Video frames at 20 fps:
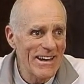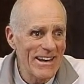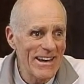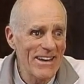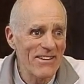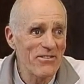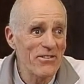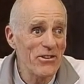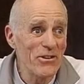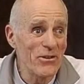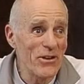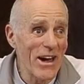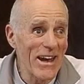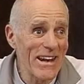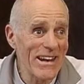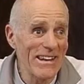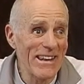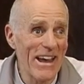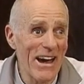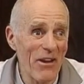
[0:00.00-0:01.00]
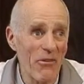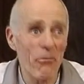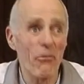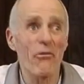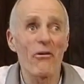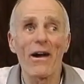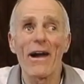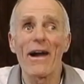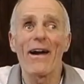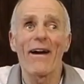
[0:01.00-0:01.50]
if you get in that
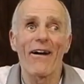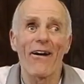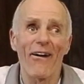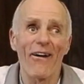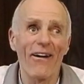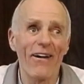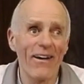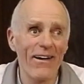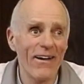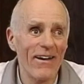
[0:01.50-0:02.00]
rare